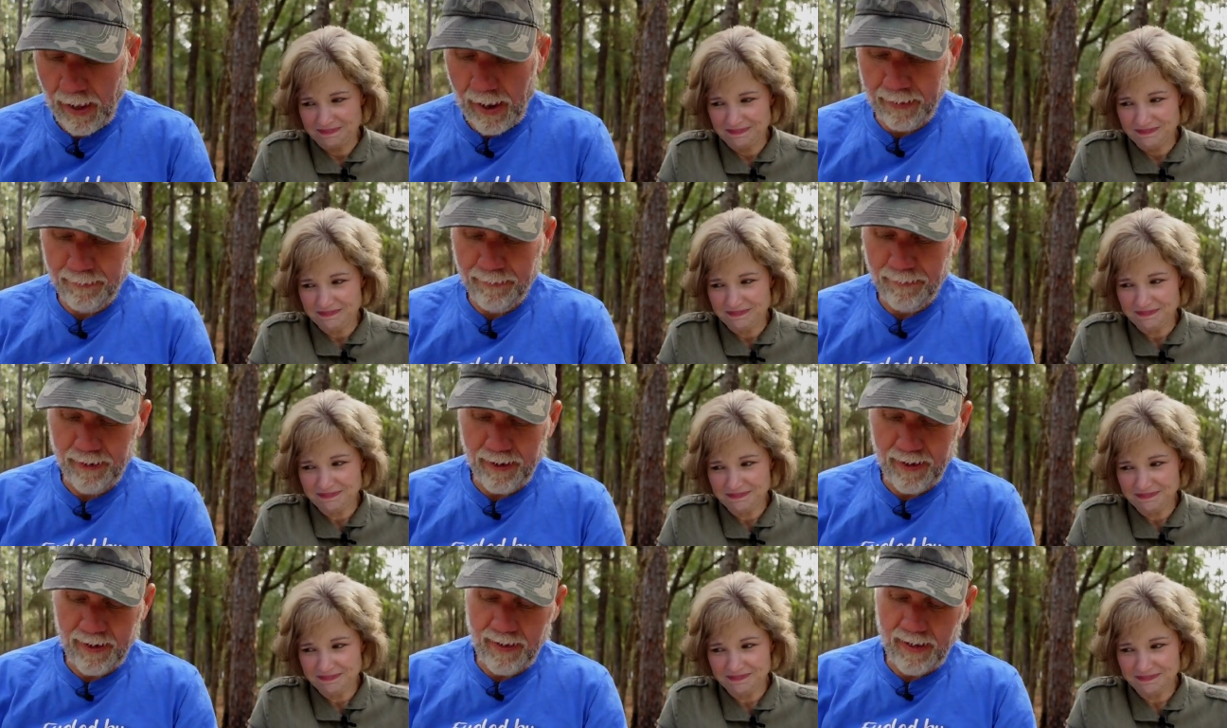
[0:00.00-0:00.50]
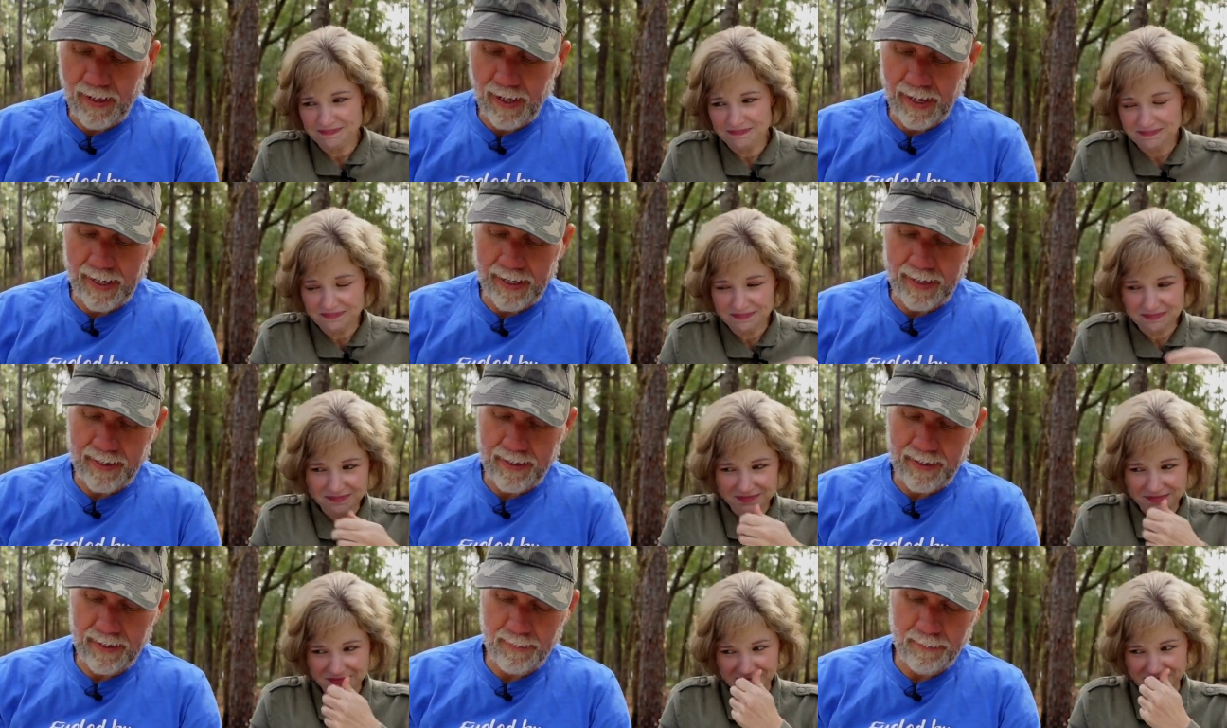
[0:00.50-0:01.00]
Speaker 1: I feel
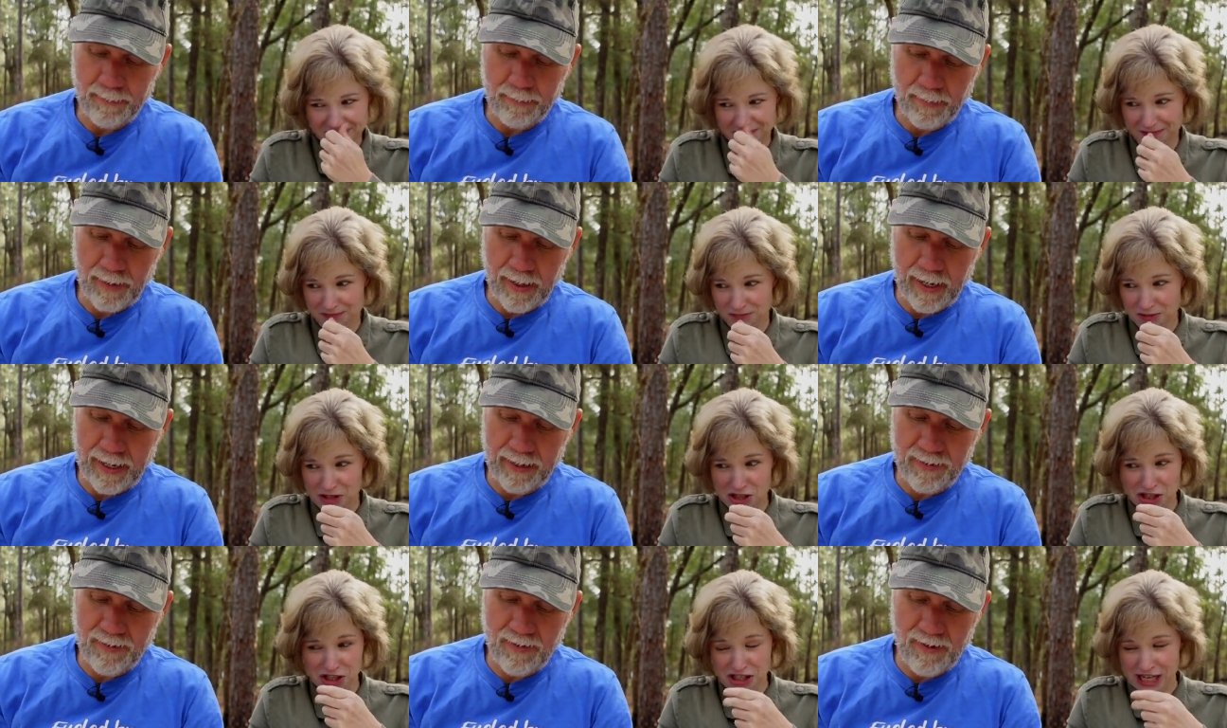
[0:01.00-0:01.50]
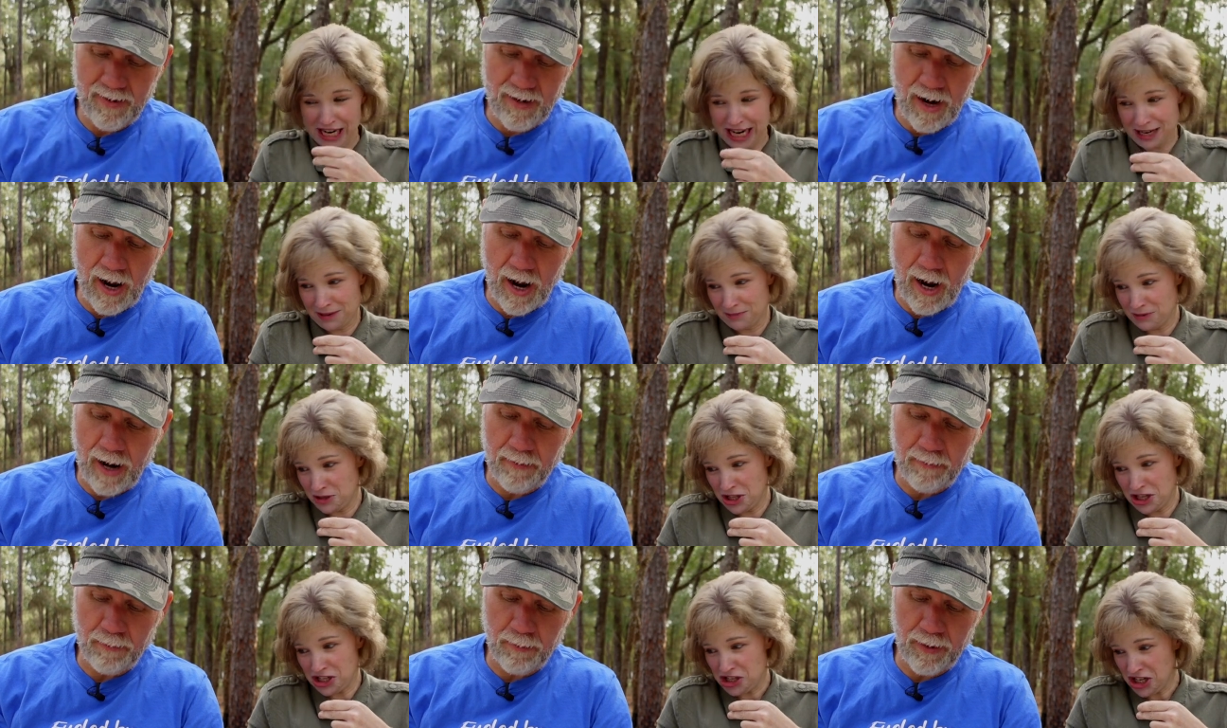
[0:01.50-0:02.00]
like we it's
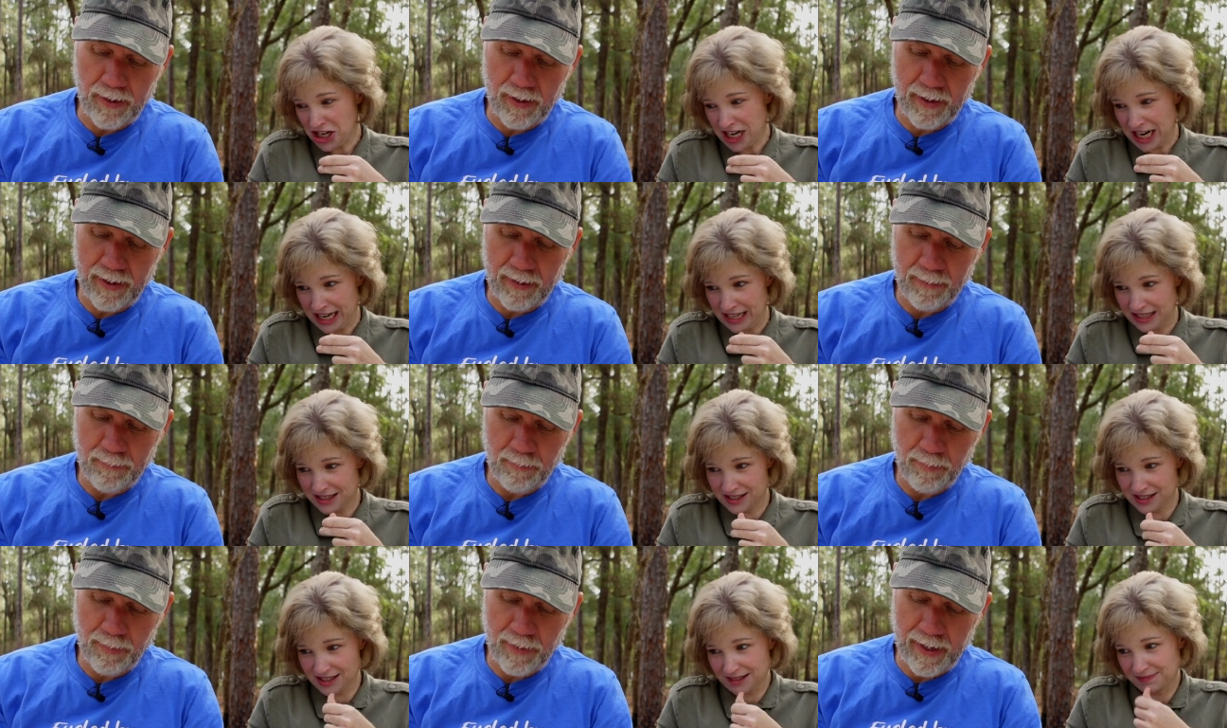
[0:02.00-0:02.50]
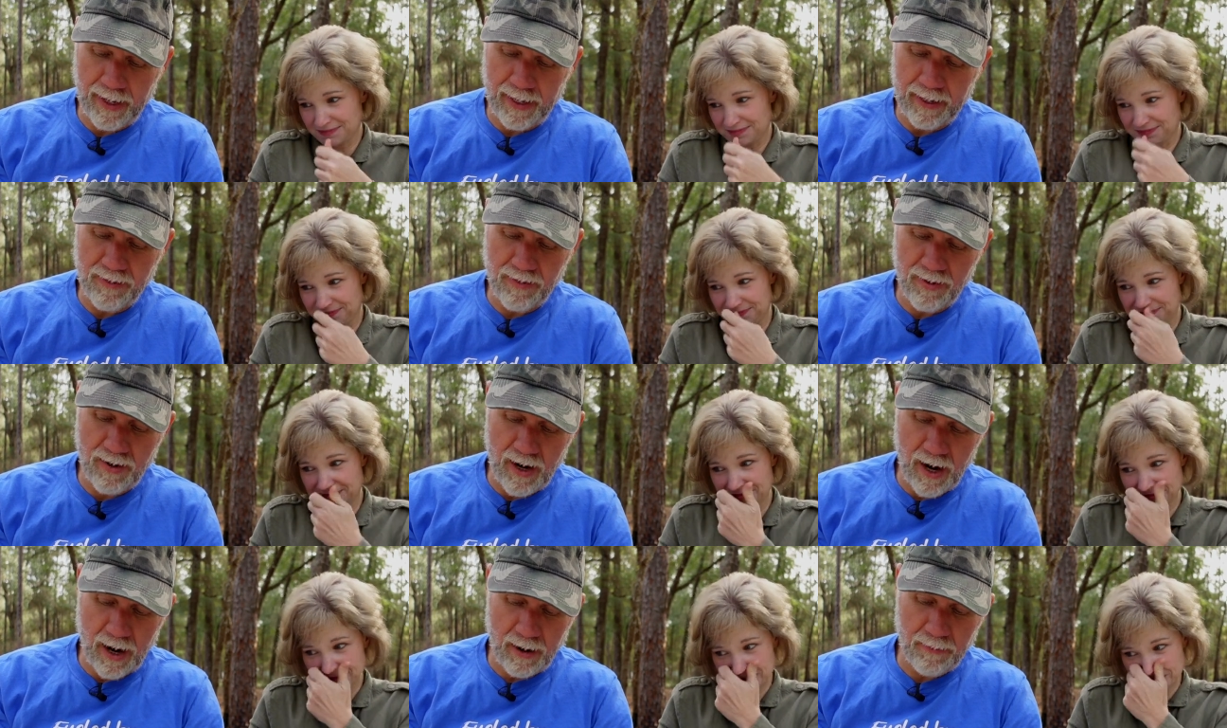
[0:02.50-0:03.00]
not really chickens.
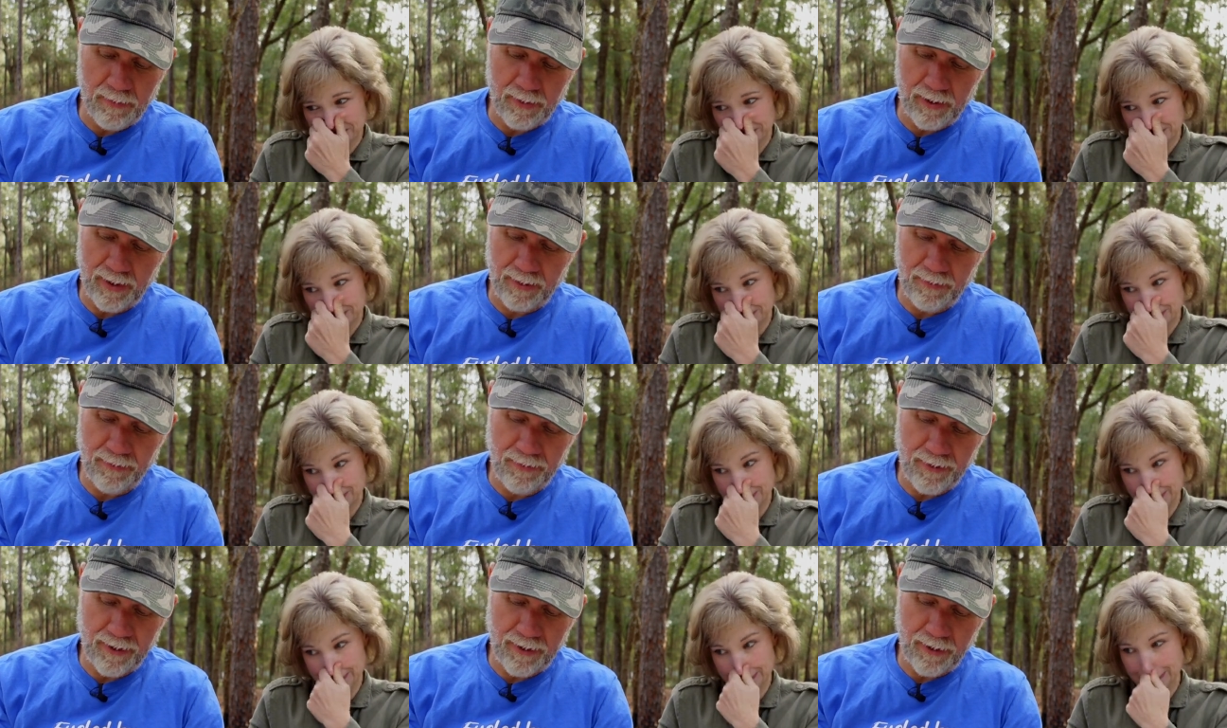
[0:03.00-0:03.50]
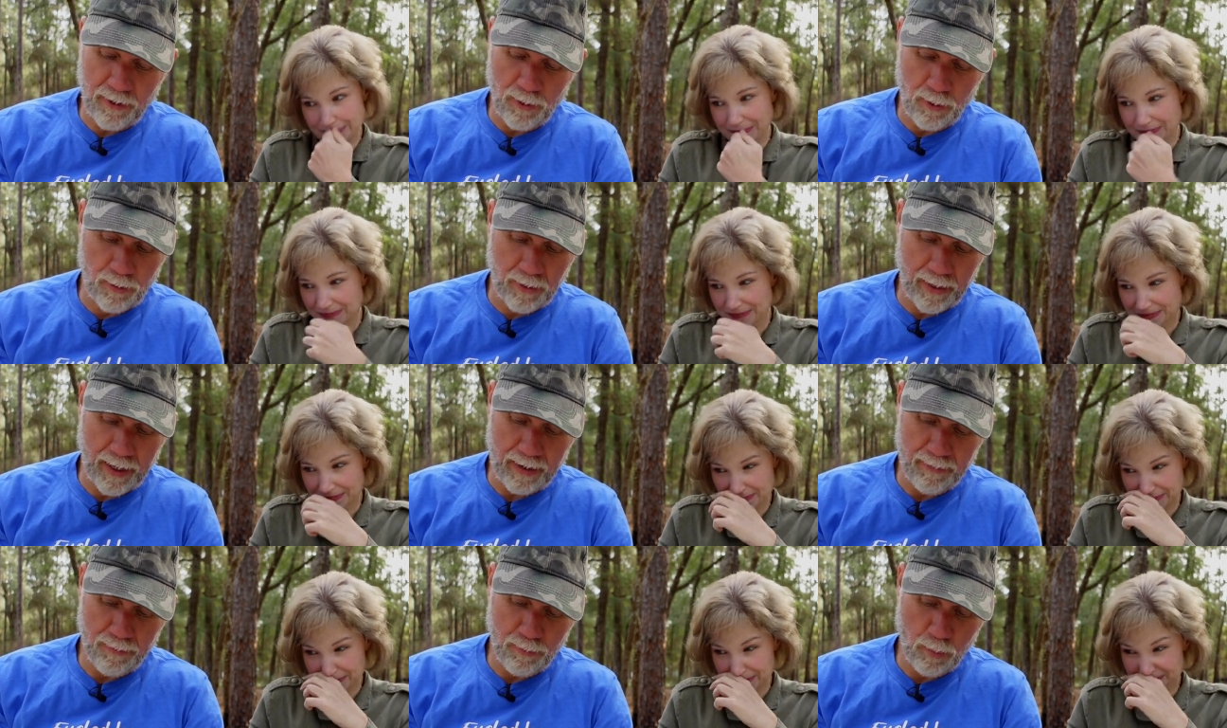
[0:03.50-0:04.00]
it's not really fair to
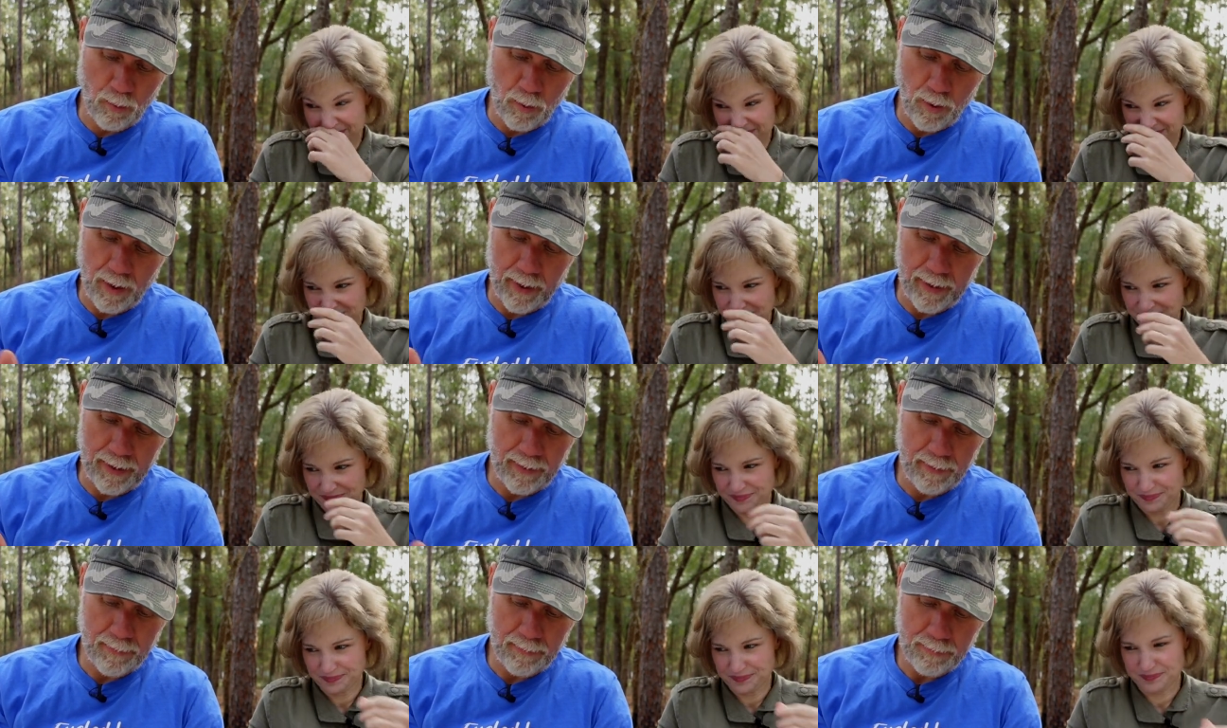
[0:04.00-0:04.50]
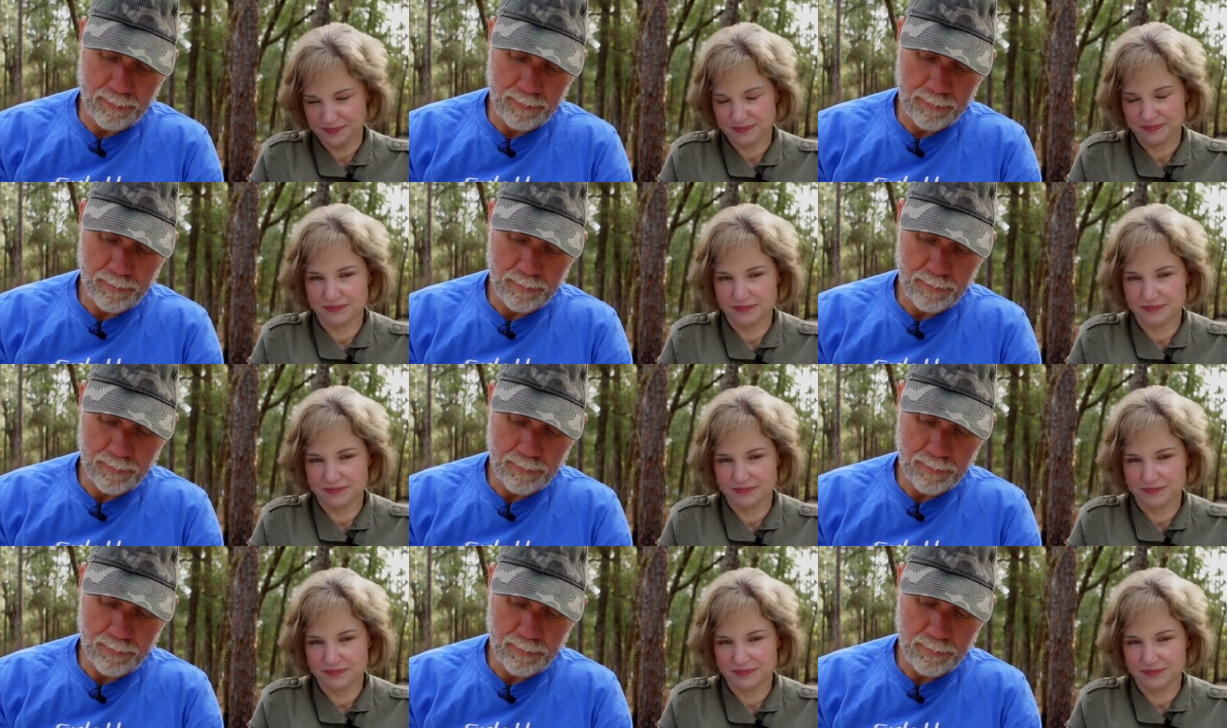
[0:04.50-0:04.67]
only have one.